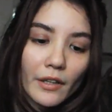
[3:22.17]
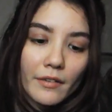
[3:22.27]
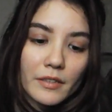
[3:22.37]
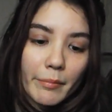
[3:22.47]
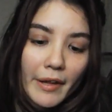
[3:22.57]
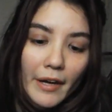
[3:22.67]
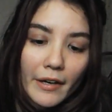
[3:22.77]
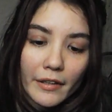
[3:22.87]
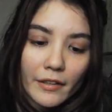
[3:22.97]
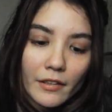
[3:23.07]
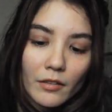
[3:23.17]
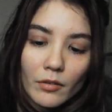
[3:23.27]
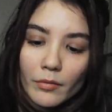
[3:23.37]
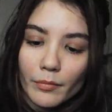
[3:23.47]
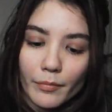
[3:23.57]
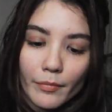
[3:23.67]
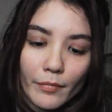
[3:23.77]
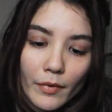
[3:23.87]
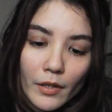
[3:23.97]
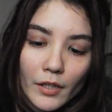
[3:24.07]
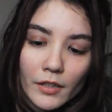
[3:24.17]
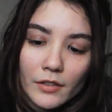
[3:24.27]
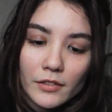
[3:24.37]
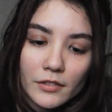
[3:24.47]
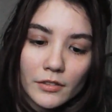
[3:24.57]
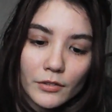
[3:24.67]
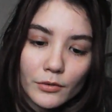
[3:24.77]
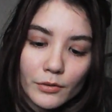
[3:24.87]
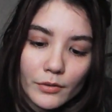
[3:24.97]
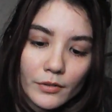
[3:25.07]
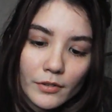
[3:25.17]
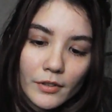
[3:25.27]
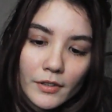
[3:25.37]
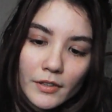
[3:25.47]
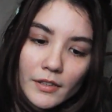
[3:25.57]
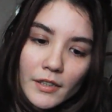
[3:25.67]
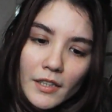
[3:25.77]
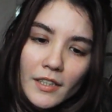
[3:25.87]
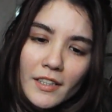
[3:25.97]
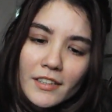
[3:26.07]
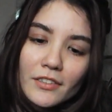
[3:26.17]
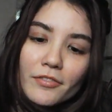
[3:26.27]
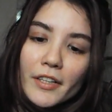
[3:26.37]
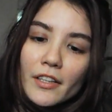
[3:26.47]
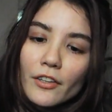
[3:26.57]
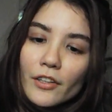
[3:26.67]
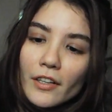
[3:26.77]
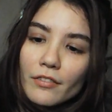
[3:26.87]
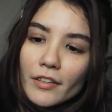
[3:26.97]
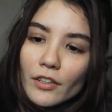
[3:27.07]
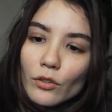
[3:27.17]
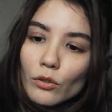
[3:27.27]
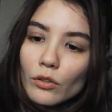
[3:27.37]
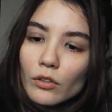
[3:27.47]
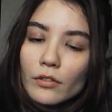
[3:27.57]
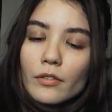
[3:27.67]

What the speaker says: loves black. So these are funny though, you gotta find the hole.